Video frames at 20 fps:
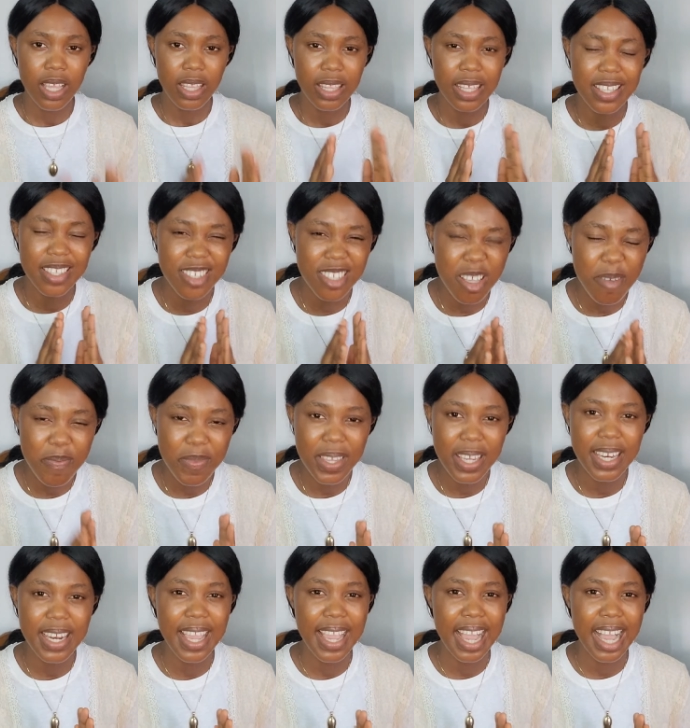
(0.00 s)
there's
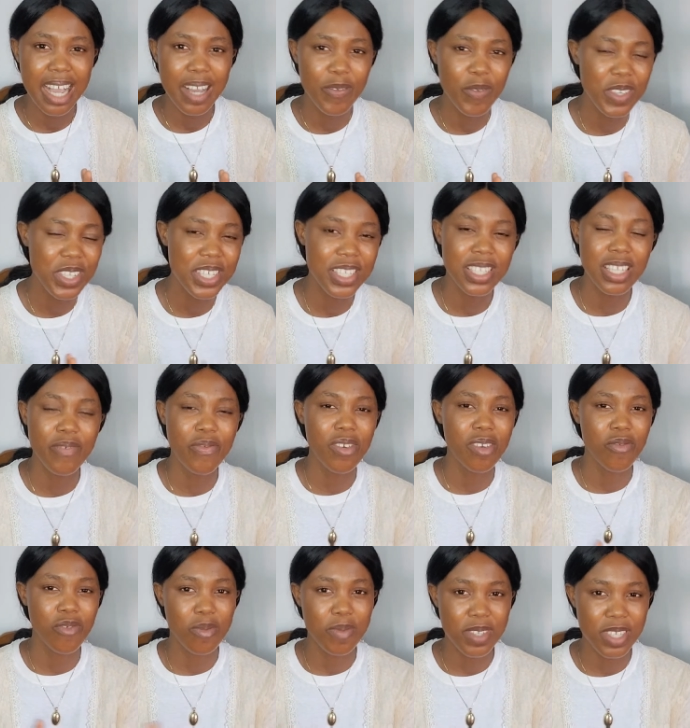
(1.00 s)
something they have which is
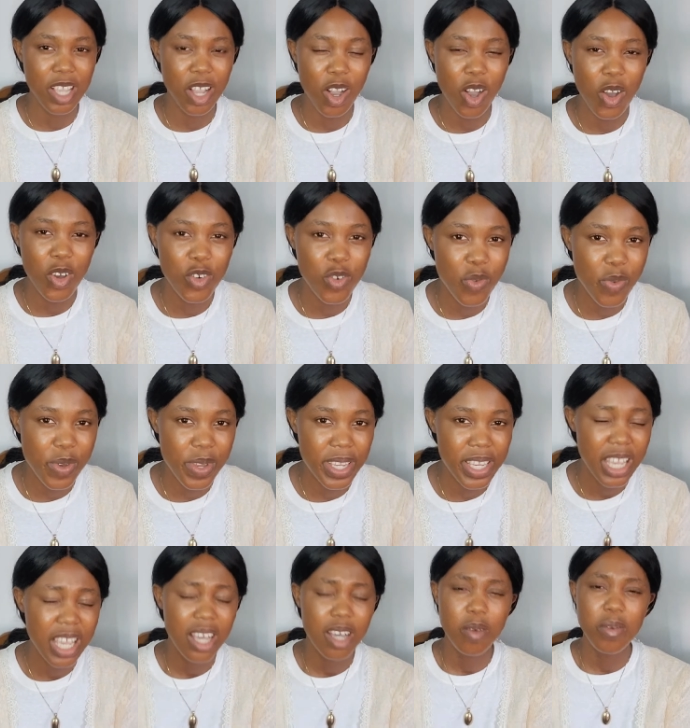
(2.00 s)
different from second week,